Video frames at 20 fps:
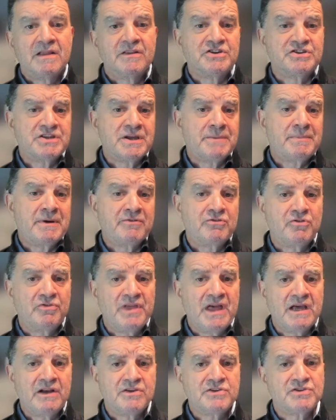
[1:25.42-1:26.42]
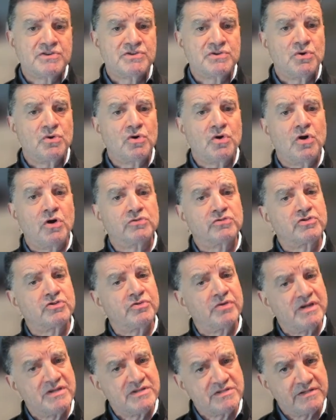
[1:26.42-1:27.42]
The step after that is the so-called
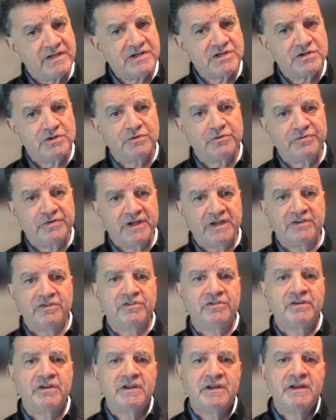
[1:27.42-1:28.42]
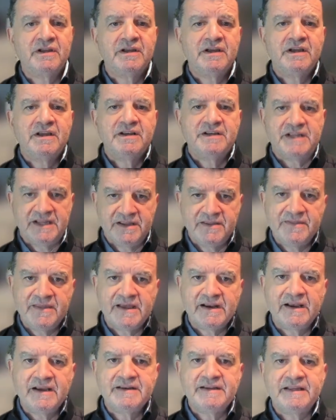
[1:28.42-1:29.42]
translational phase, taking
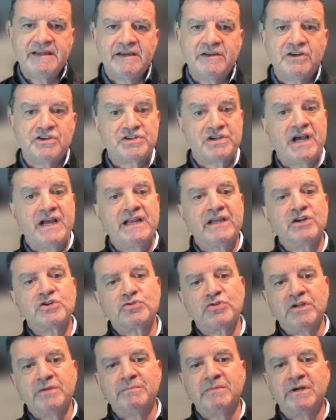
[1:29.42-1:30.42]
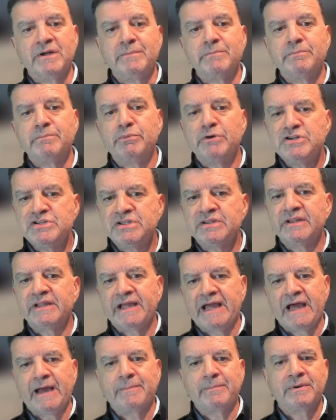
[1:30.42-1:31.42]
that idea, designing a treatment, and bridging the
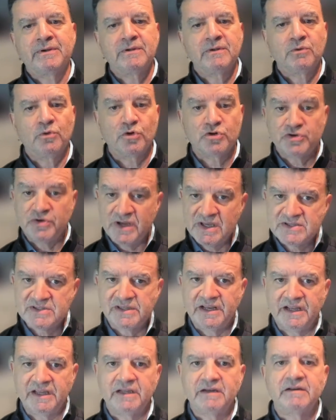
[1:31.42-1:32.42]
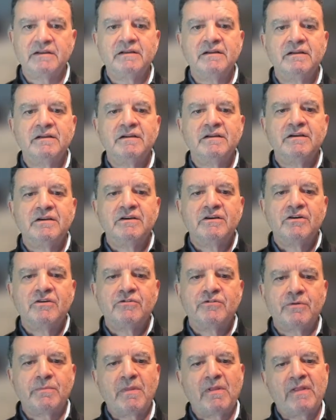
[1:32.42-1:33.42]
gap, or translating it,
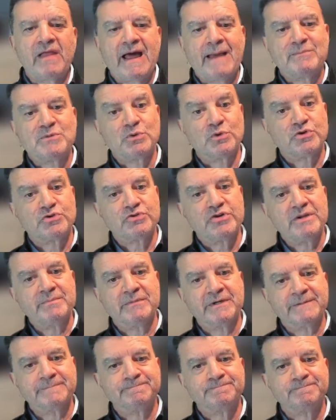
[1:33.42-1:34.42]
from the lab to a treatment.